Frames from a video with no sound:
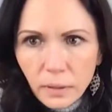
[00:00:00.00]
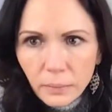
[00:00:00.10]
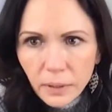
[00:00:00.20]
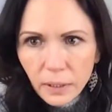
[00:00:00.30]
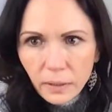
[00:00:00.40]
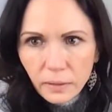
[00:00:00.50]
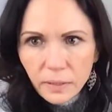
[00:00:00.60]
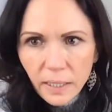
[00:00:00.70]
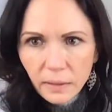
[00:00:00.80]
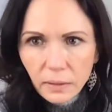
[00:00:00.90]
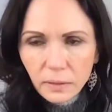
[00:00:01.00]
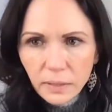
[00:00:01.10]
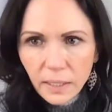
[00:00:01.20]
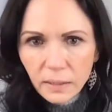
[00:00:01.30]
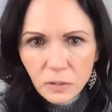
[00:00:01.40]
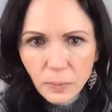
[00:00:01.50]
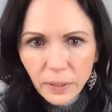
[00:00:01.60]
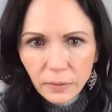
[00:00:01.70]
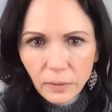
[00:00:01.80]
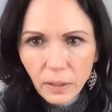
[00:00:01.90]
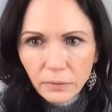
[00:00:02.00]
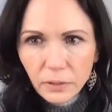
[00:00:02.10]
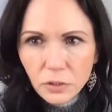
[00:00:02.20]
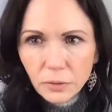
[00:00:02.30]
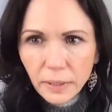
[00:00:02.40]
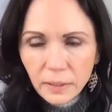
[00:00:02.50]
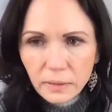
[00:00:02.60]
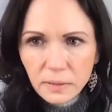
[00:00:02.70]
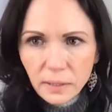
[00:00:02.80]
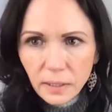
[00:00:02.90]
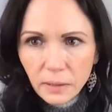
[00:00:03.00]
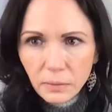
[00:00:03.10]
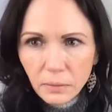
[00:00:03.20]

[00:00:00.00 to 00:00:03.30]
I'm going to take this banner off because you can't see.